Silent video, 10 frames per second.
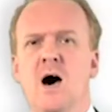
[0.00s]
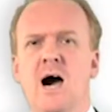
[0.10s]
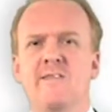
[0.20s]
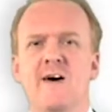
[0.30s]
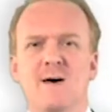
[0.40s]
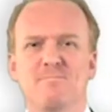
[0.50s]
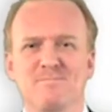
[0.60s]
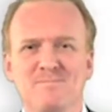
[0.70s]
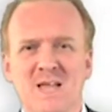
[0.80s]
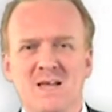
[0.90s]
Hi there,
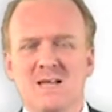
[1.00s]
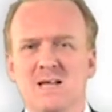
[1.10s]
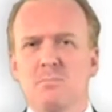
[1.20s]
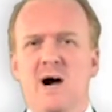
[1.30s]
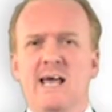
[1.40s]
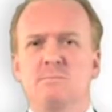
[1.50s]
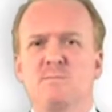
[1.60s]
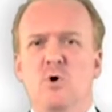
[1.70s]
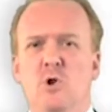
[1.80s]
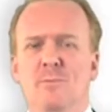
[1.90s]
my
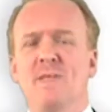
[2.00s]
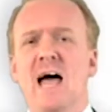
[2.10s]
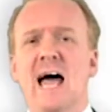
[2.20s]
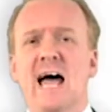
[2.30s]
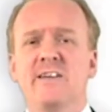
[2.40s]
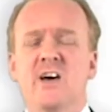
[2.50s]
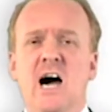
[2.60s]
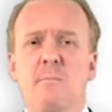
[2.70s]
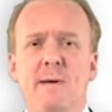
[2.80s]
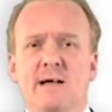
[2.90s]
name's Paul and
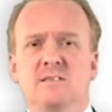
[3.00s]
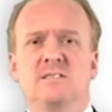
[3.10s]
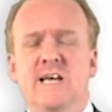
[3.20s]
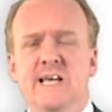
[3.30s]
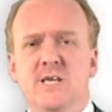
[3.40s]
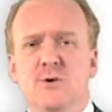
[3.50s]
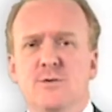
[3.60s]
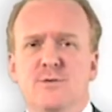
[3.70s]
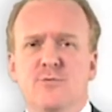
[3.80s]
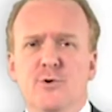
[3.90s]
I'm about to take
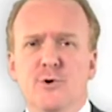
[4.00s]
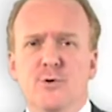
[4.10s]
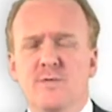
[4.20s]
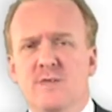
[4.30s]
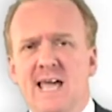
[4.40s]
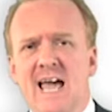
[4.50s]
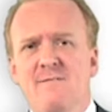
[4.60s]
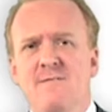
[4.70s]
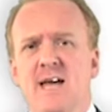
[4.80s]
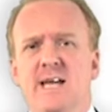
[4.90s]
you through the
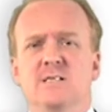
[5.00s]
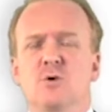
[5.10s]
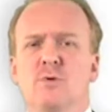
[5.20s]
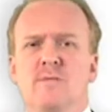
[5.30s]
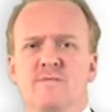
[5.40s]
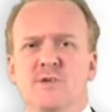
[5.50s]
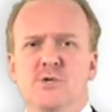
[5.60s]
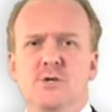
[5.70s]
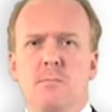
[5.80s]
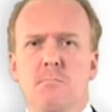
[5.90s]
F8
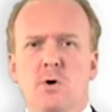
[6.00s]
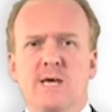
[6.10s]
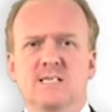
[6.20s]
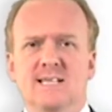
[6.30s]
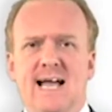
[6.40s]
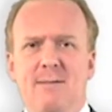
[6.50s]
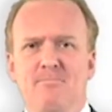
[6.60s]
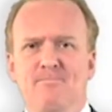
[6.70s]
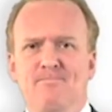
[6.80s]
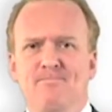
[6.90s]
revision mock exam.